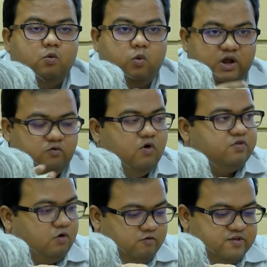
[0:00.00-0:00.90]
One
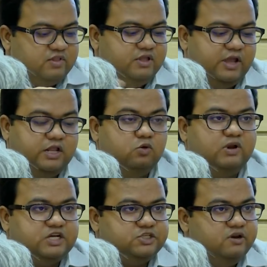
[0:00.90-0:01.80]
was obviously the Hindu
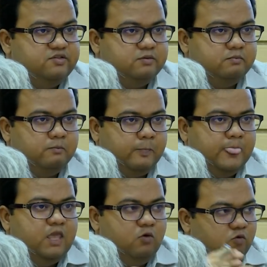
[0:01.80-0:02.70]
nationalism.
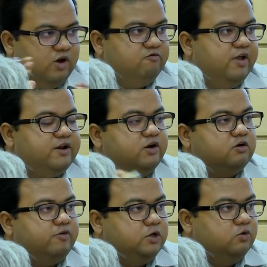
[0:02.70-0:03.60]
One variant
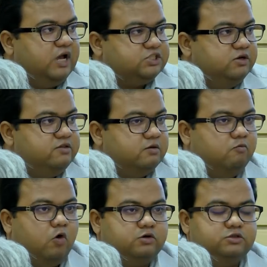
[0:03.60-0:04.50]
of Hindu nationalism